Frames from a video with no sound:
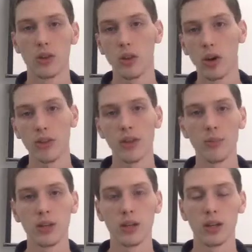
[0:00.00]
Jonathan
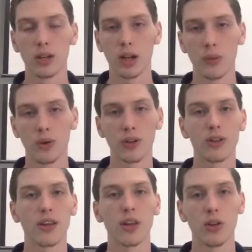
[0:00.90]
Dimon here, and we're going
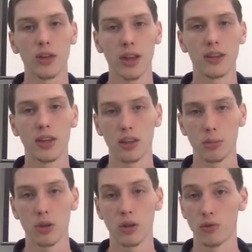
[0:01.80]
to take a look at the
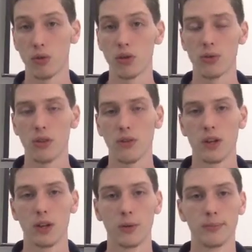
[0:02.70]
inspiration for the music
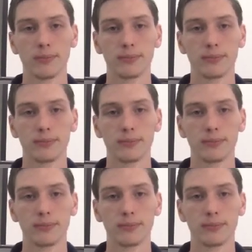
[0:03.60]
video.